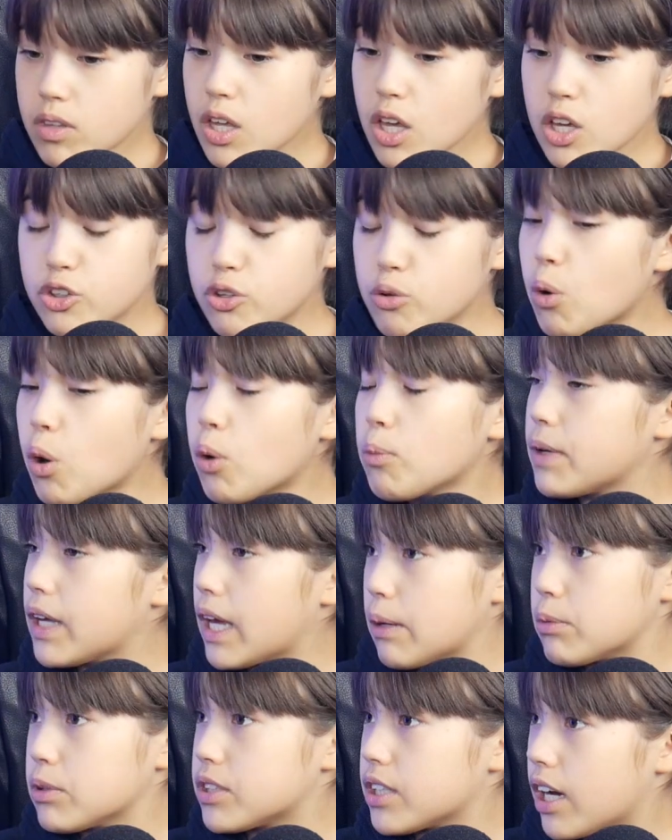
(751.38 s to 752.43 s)
won't be
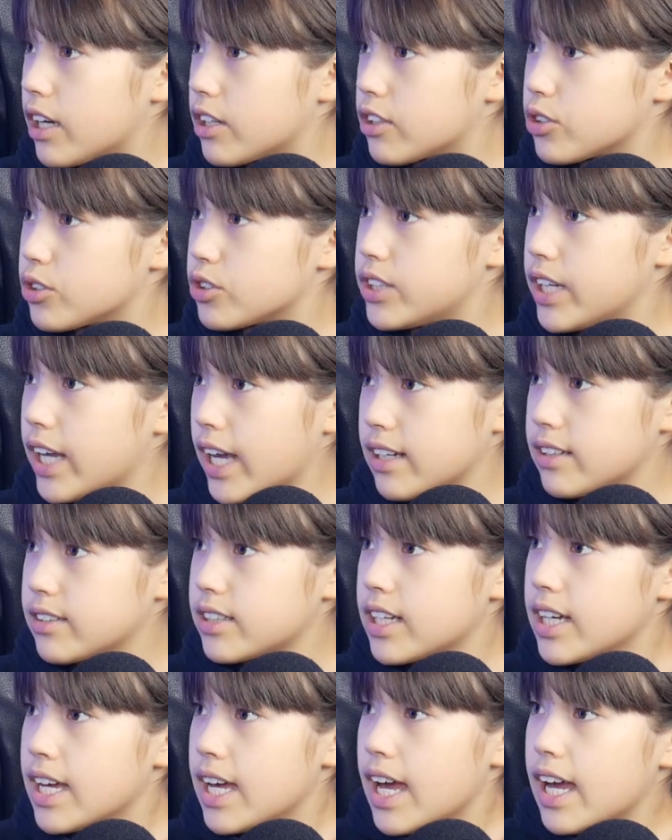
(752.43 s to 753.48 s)
able to understand.
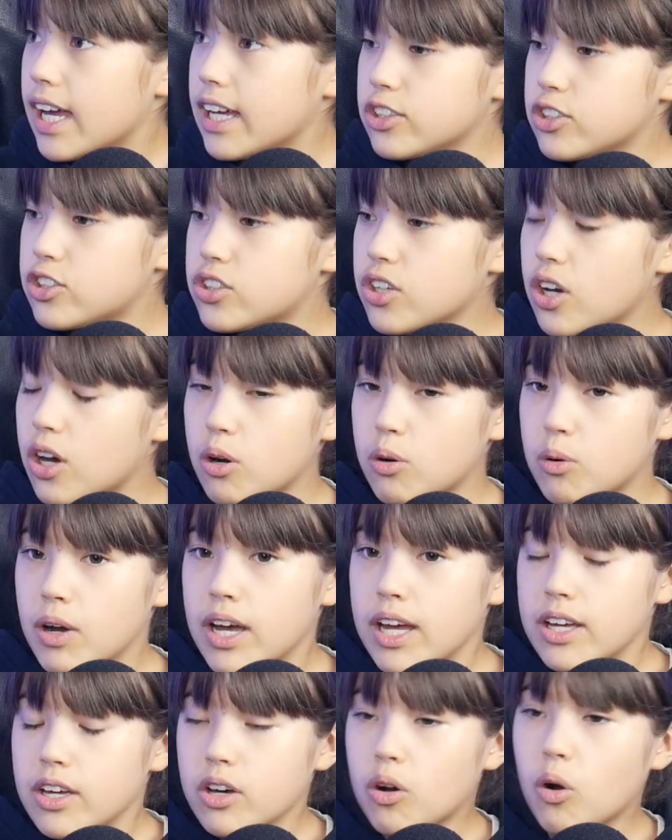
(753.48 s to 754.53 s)
And so
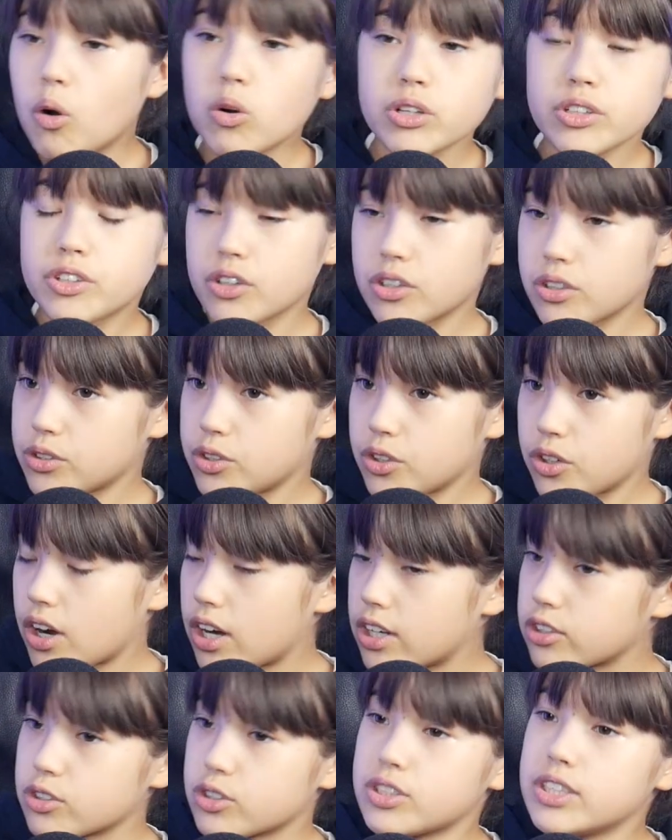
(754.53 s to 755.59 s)
all your
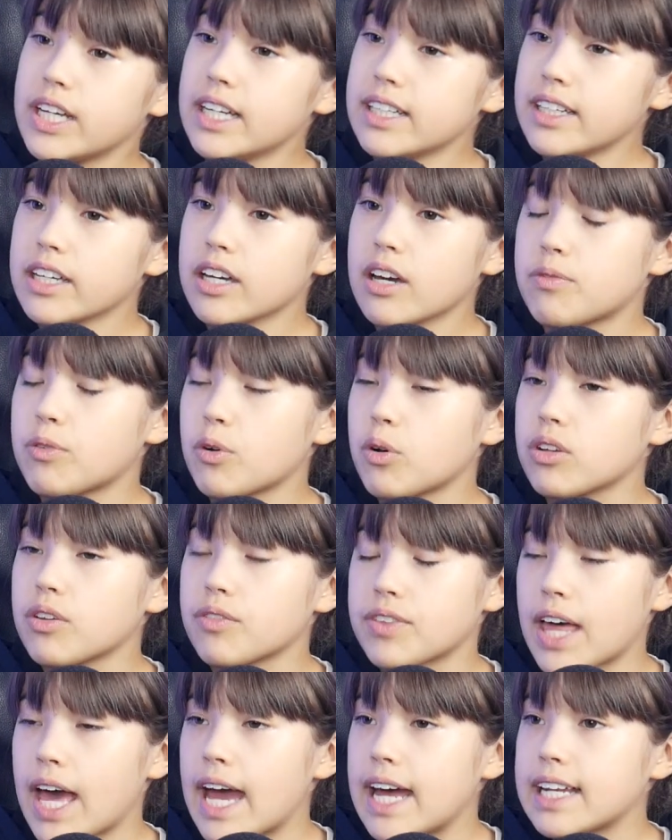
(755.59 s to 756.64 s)
understanding of all of
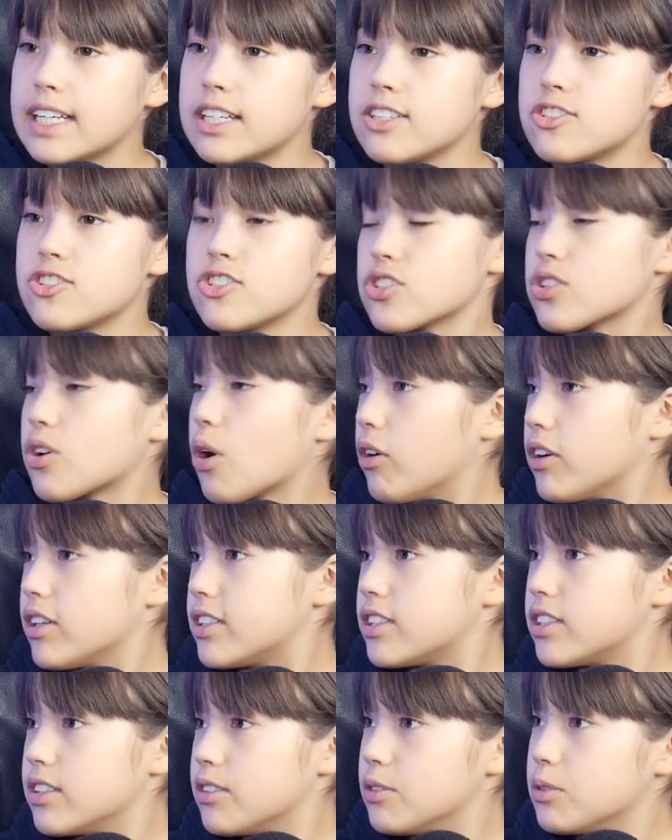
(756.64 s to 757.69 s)
that is just going
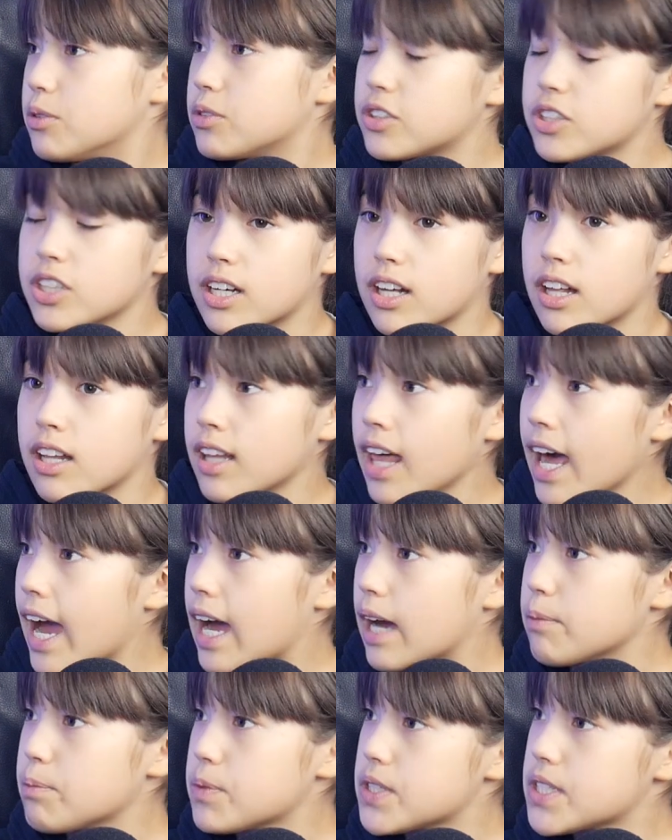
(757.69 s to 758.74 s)
to
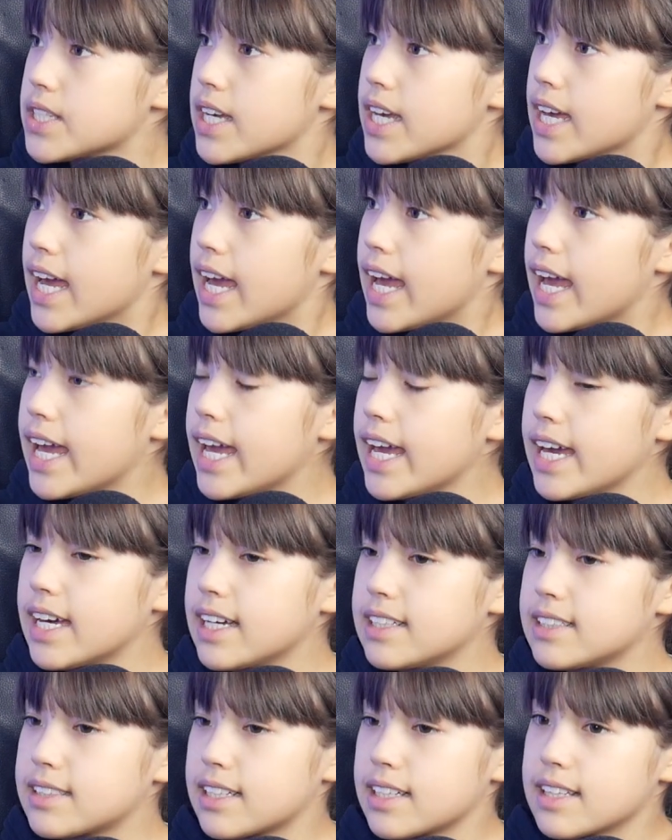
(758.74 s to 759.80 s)
collapse.
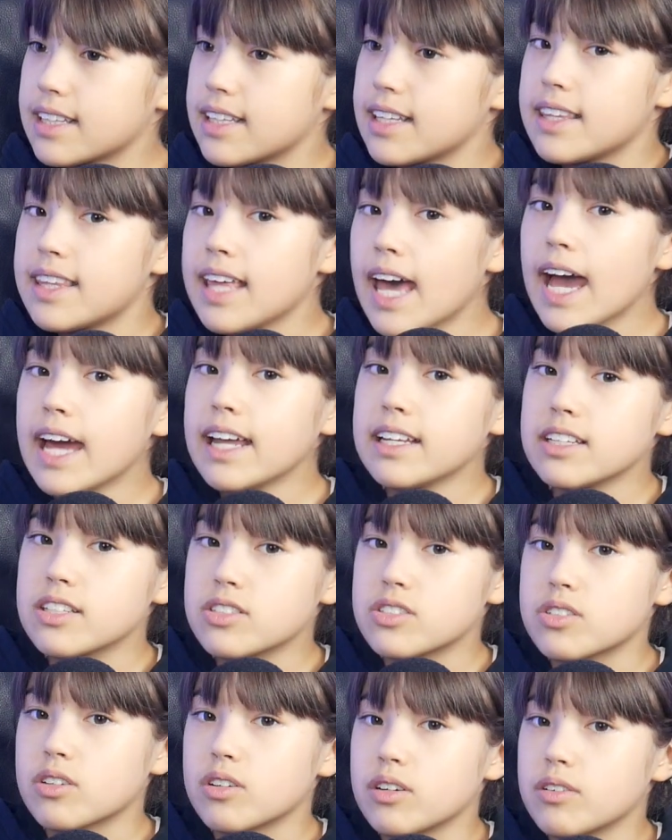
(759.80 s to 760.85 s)
And that
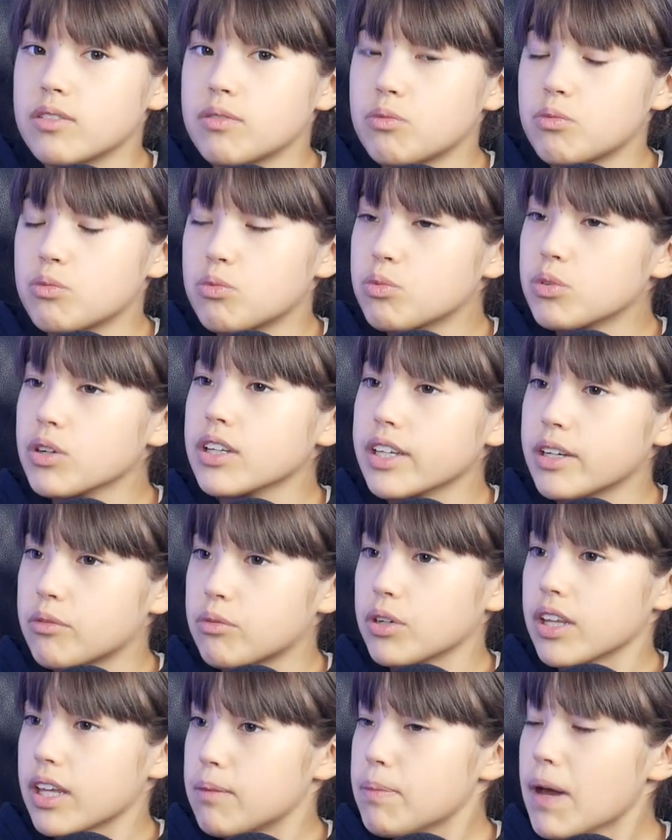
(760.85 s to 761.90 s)
is really,
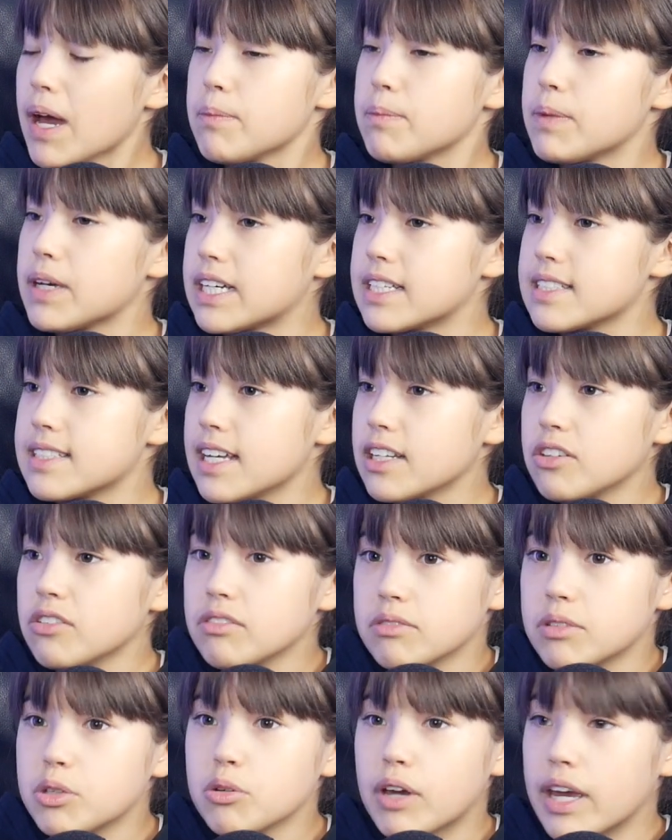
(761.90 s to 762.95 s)
really bad, because then
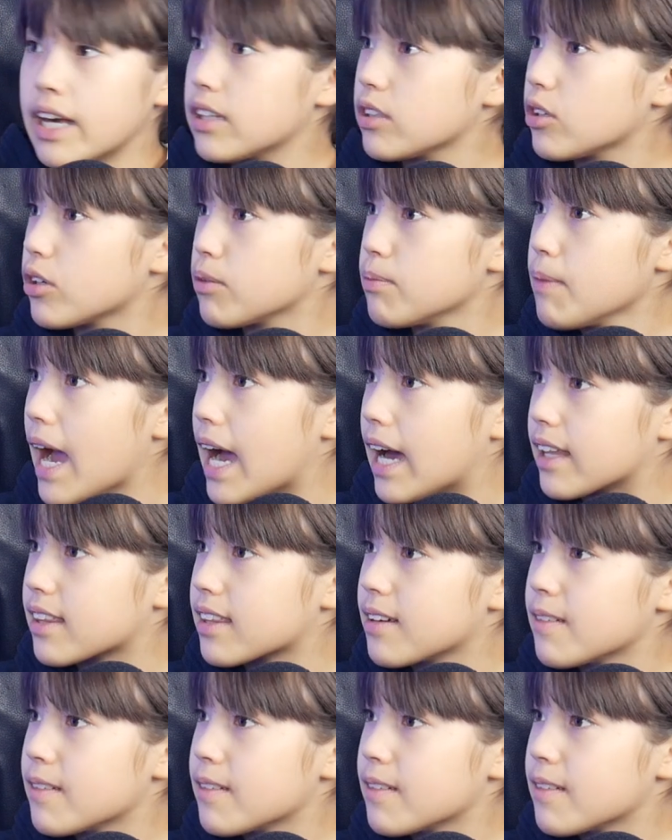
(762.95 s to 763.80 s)
you can't learn math.